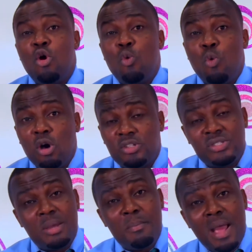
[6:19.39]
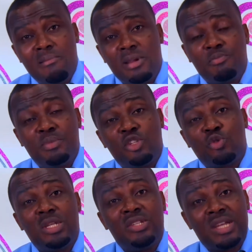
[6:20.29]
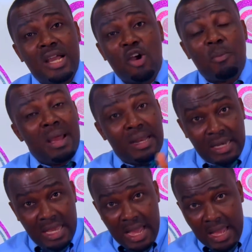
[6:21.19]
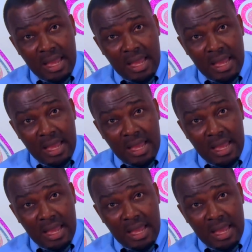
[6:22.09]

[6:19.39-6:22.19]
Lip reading: was the marriage between Jacob and Leah.